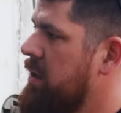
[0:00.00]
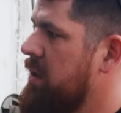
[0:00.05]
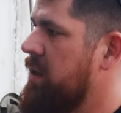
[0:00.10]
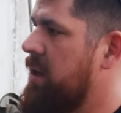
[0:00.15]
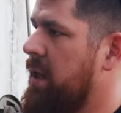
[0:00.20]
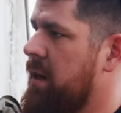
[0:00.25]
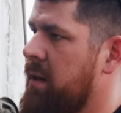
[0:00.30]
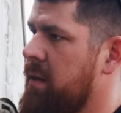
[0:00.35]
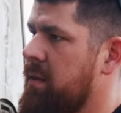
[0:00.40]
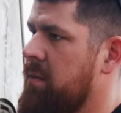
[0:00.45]

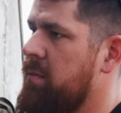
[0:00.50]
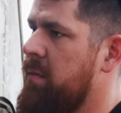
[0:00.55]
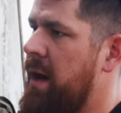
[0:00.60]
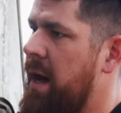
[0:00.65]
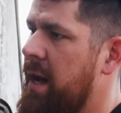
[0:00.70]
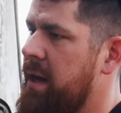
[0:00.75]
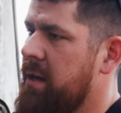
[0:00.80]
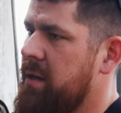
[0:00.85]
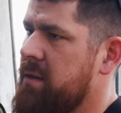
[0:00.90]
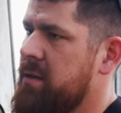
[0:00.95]
getting them
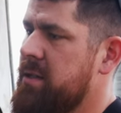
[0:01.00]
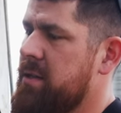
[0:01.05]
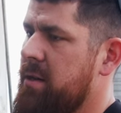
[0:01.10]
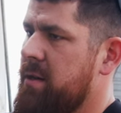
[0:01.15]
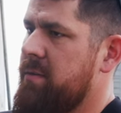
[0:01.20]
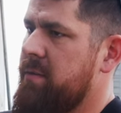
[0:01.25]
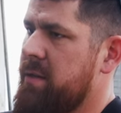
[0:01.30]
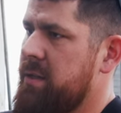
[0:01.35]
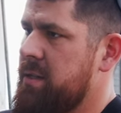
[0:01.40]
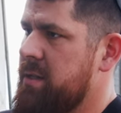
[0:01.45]
back in
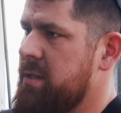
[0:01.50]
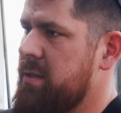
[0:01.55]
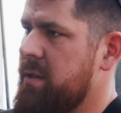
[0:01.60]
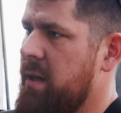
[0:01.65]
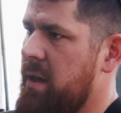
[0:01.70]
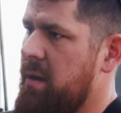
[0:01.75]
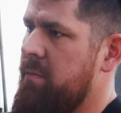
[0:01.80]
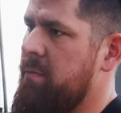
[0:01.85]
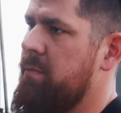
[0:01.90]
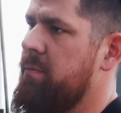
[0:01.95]
service
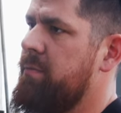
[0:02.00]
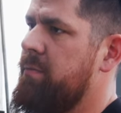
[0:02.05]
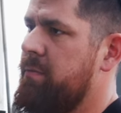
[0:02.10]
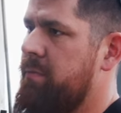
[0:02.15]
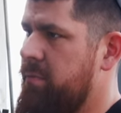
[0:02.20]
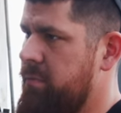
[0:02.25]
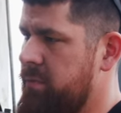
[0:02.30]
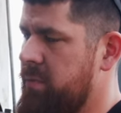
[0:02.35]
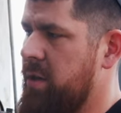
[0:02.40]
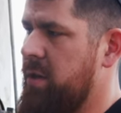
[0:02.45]
and,
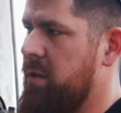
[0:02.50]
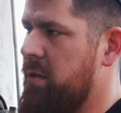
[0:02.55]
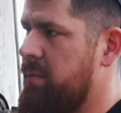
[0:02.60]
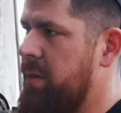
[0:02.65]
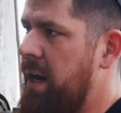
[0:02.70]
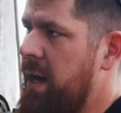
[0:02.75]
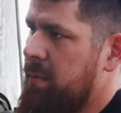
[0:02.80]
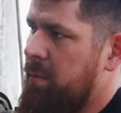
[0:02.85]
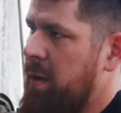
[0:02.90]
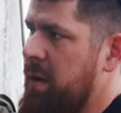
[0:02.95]
you know,
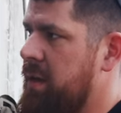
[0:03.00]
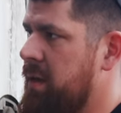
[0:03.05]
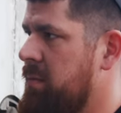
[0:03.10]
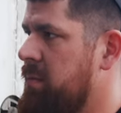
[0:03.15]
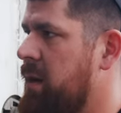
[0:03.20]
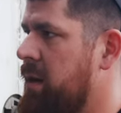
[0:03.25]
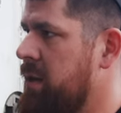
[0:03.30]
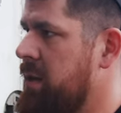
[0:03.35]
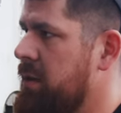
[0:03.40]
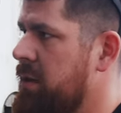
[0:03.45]
back making
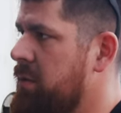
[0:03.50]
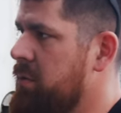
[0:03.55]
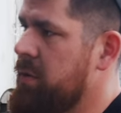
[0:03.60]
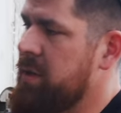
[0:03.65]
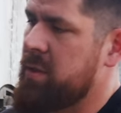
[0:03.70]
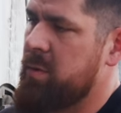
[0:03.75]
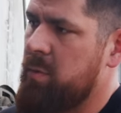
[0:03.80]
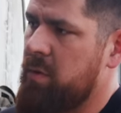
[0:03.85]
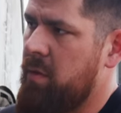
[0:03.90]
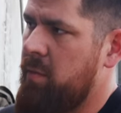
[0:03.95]
money in a
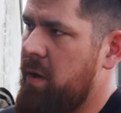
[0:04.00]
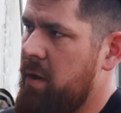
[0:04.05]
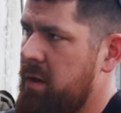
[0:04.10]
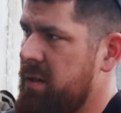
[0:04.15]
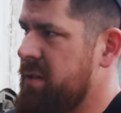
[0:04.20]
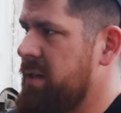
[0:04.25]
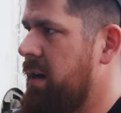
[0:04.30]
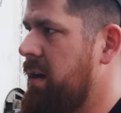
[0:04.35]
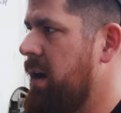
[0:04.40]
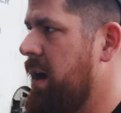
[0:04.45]
reasonable amount
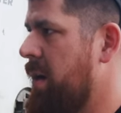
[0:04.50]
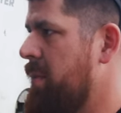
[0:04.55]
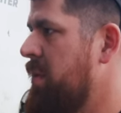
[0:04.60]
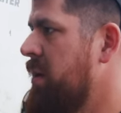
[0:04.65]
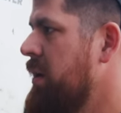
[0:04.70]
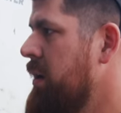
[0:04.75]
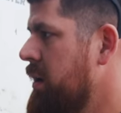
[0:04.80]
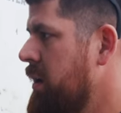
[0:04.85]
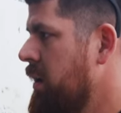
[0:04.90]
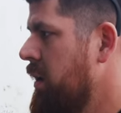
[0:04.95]
of time
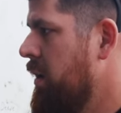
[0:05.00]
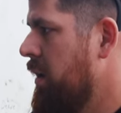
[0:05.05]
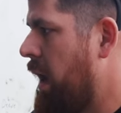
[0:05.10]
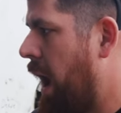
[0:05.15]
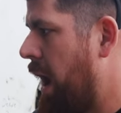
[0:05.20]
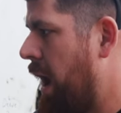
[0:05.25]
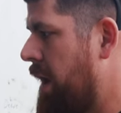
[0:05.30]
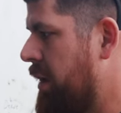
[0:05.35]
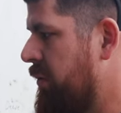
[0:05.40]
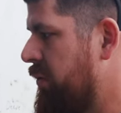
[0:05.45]

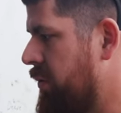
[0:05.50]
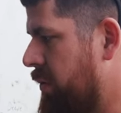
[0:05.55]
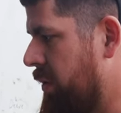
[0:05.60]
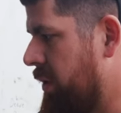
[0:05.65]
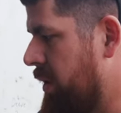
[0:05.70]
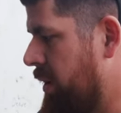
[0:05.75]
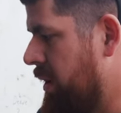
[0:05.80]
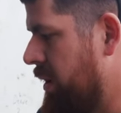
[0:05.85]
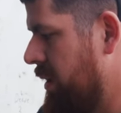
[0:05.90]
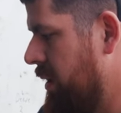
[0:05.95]
and
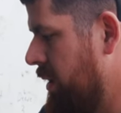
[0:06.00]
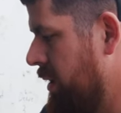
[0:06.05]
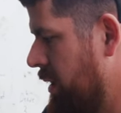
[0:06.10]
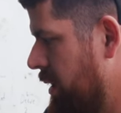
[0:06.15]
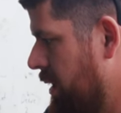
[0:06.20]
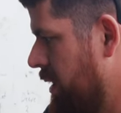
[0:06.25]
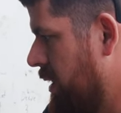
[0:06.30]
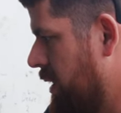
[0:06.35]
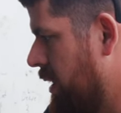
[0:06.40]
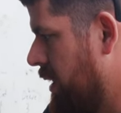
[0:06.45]
for
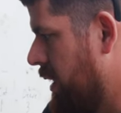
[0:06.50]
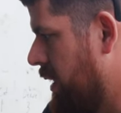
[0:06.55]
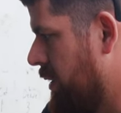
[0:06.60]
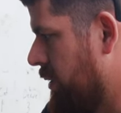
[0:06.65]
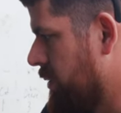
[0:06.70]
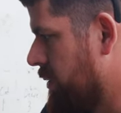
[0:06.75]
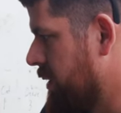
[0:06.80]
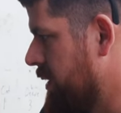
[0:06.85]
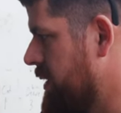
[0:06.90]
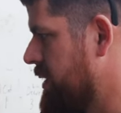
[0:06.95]
a
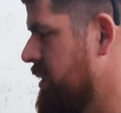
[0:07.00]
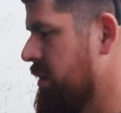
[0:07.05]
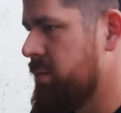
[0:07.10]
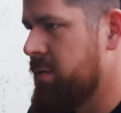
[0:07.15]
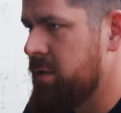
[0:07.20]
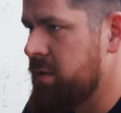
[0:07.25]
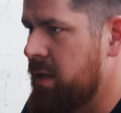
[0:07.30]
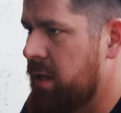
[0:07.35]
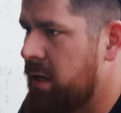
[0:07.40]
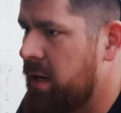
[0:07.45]

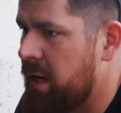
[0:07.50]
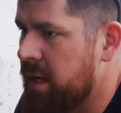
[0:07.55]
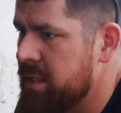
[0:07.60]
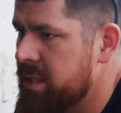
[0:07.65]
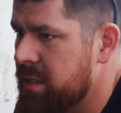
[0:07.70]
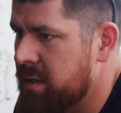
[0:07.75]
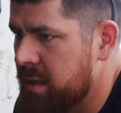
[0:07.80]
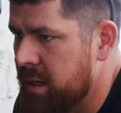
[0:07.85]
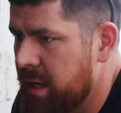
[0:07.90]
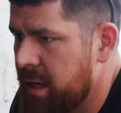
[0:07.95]
reasonable
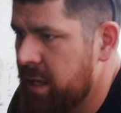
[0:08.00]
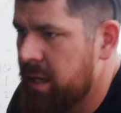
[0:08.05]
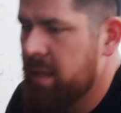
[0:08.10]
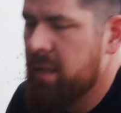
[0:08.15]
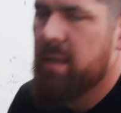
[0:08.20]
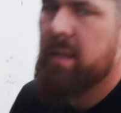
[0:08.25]
cost, right?